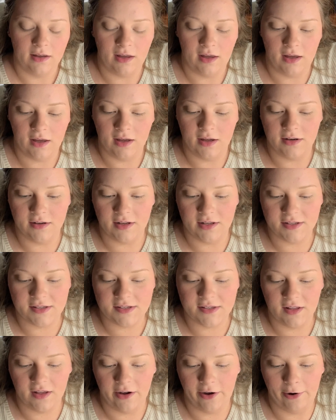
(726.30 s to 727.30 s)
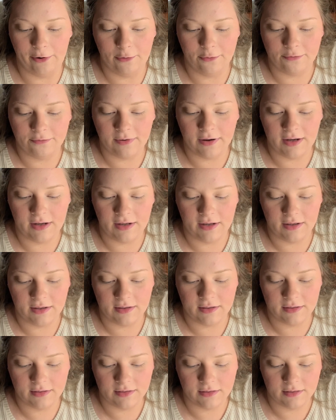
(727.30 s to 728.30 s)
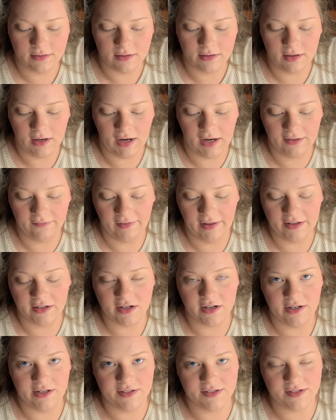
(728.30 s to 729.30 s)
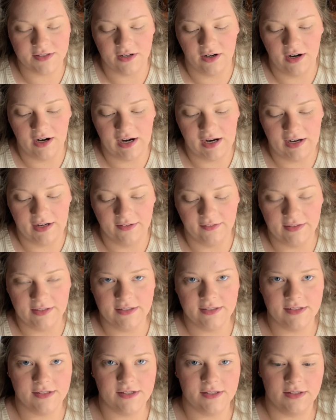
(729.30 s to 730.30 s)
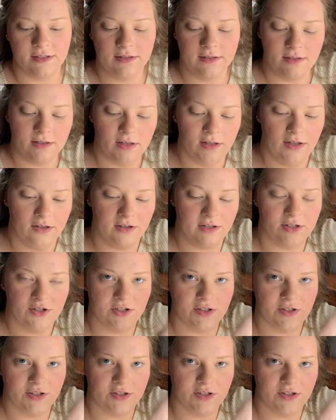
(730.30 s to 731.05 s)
And it's the Ofra highlighter in Star Island. And you can